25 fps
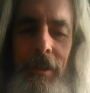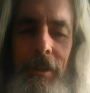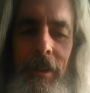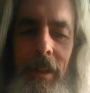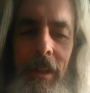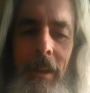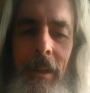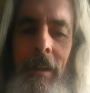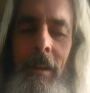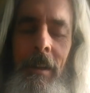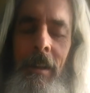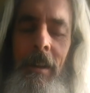
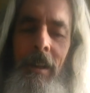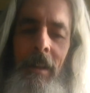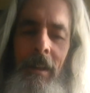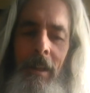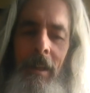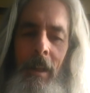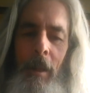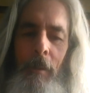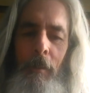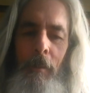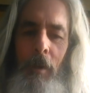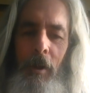the
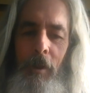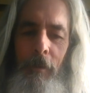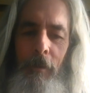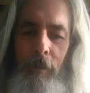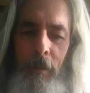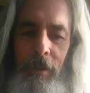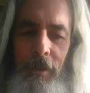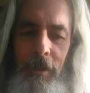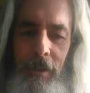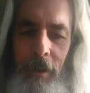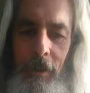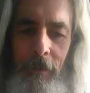
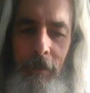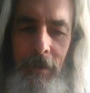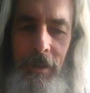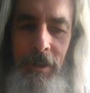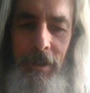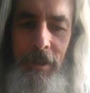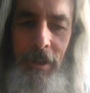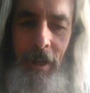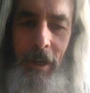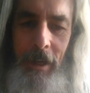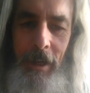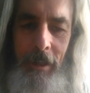movement of a
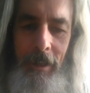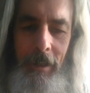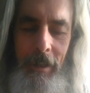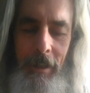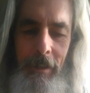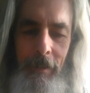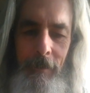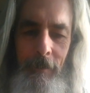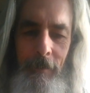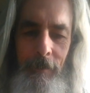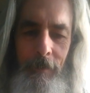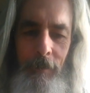snake
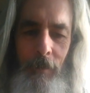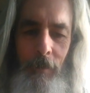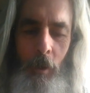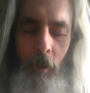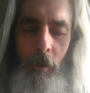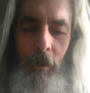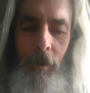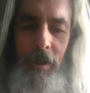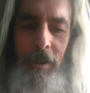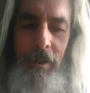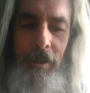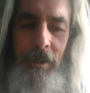
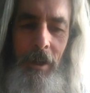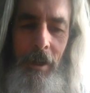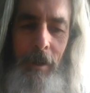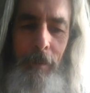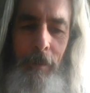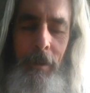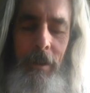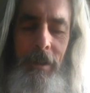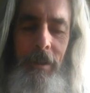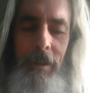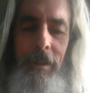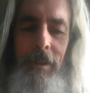or a
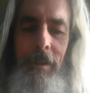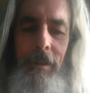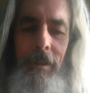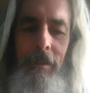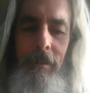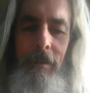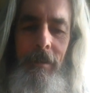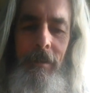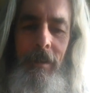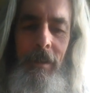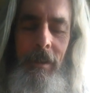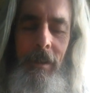serpent.
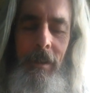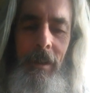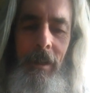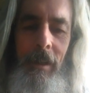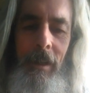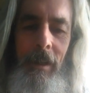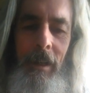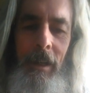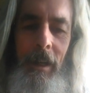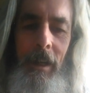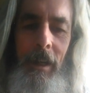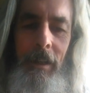
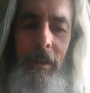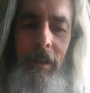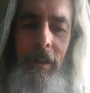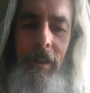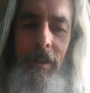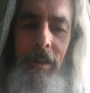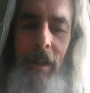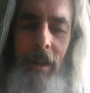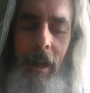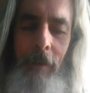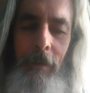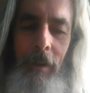It
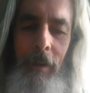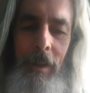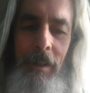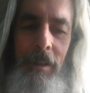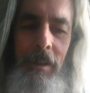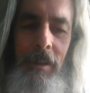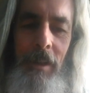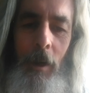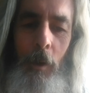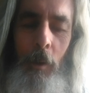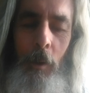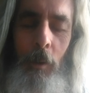is having
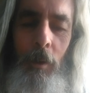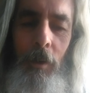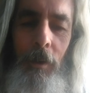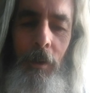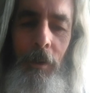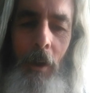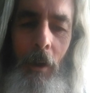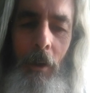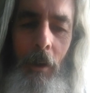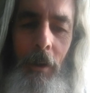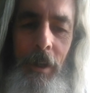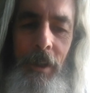total
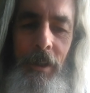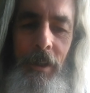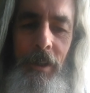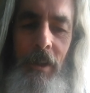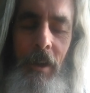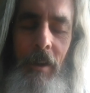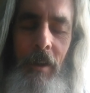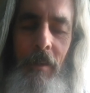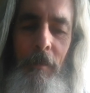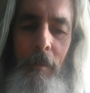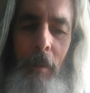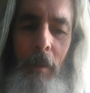knowledge
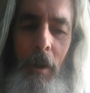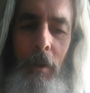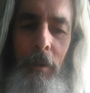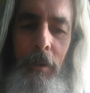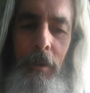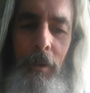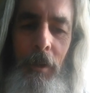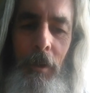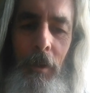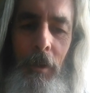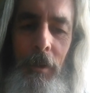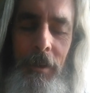of
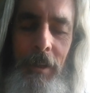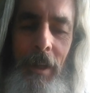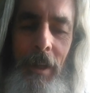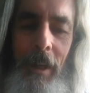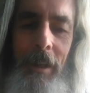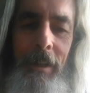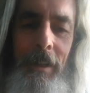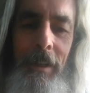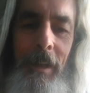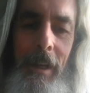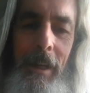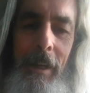both good
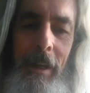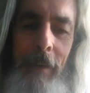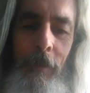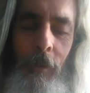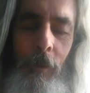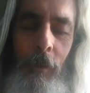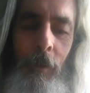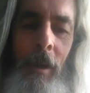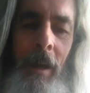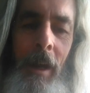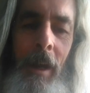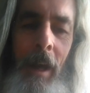and
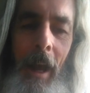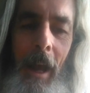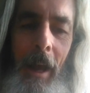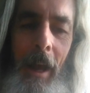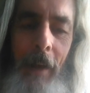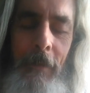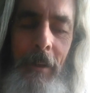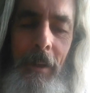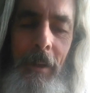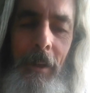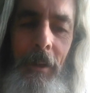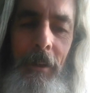evil.
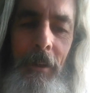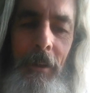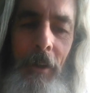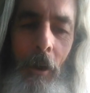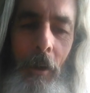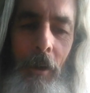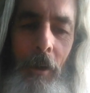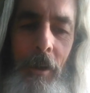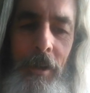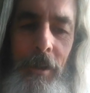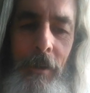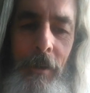Having a
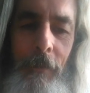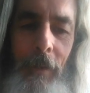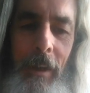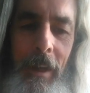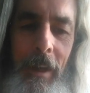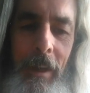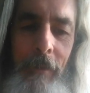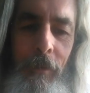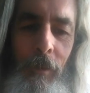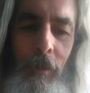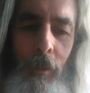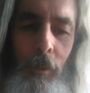knowledge of
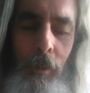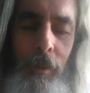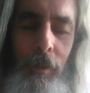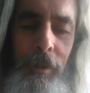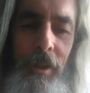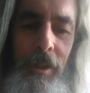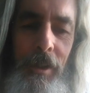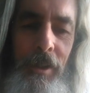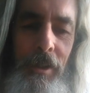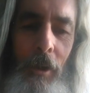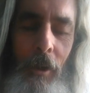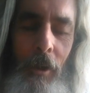evil
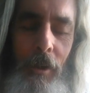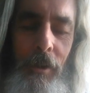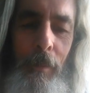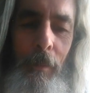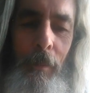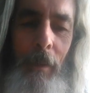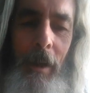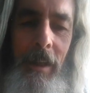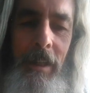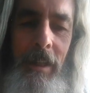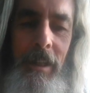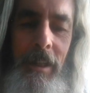does not
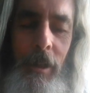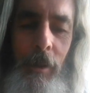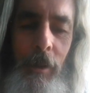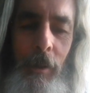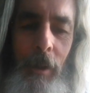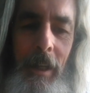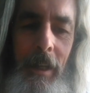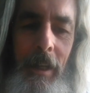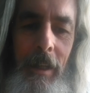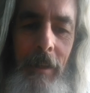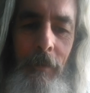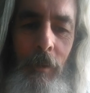make you
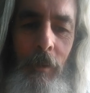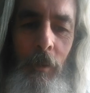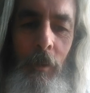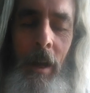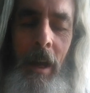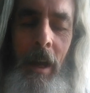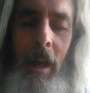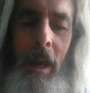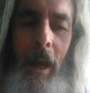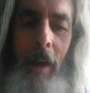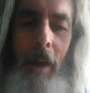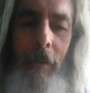evil.
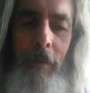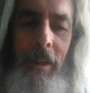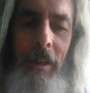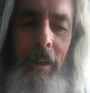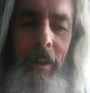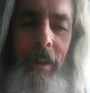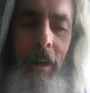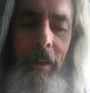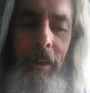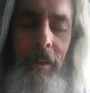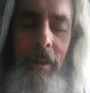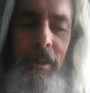Having
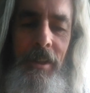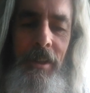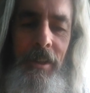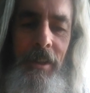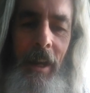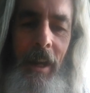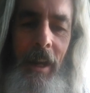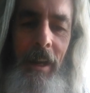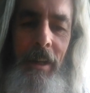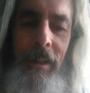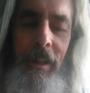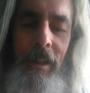an
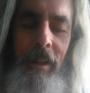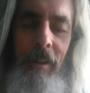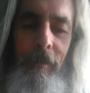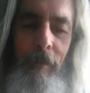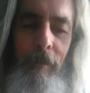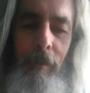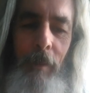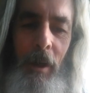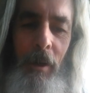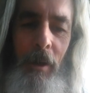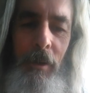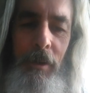understanding
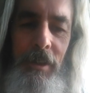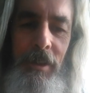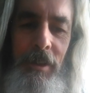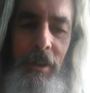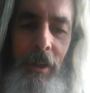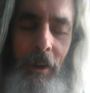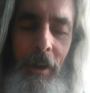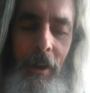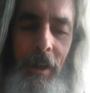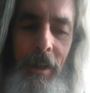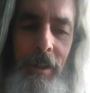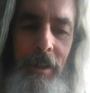of both
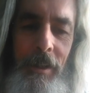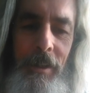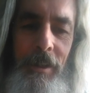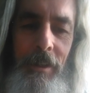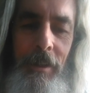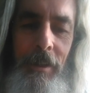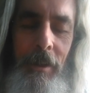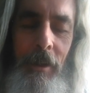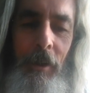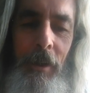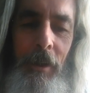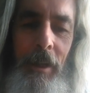
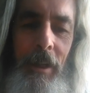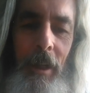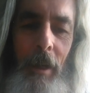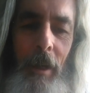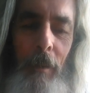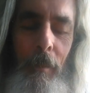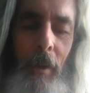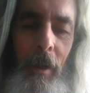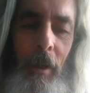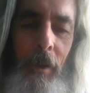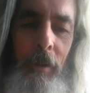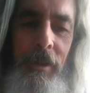sides, looking
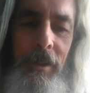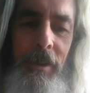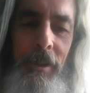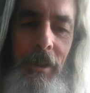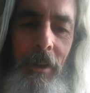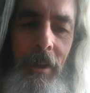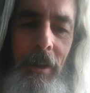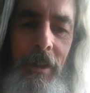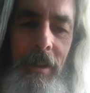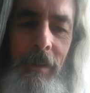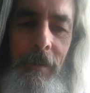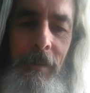at both
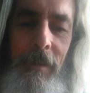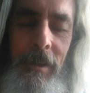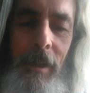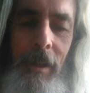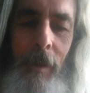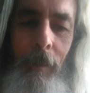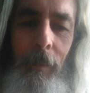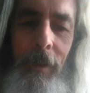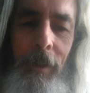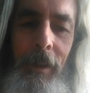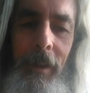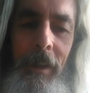sides of
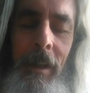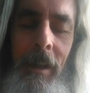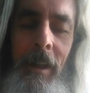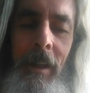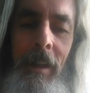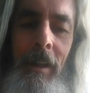something,